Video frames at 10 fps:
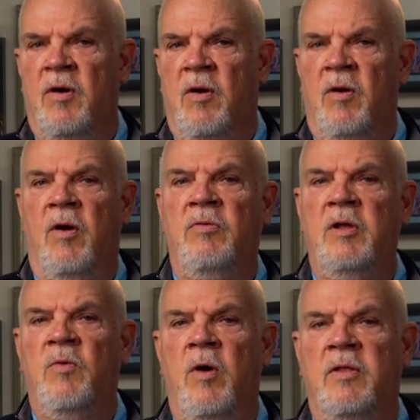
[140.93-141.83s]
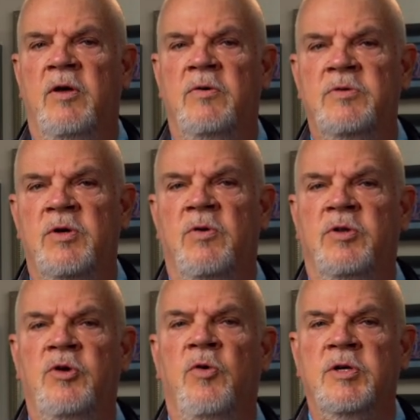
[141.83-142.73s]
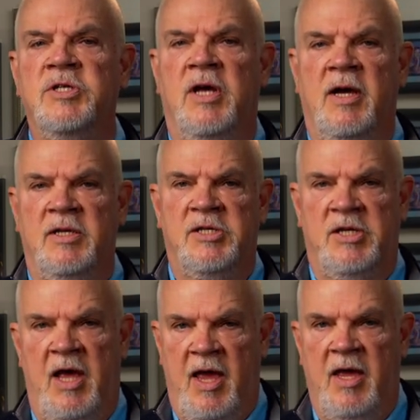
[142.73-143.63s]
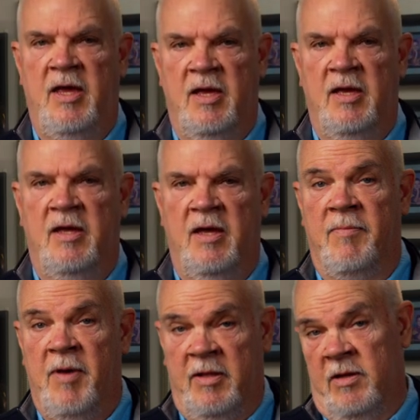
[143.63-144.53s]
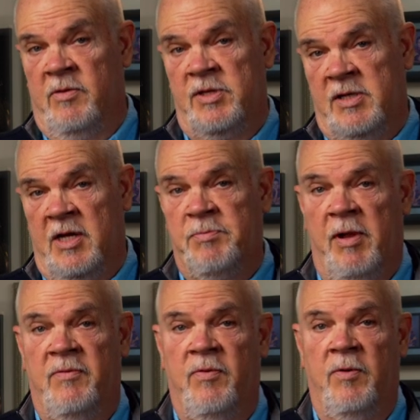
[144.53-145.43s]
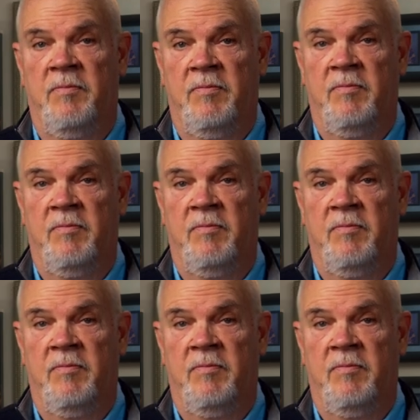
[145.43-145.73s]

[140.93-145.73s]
Or only what those on your side say about the other side's platform?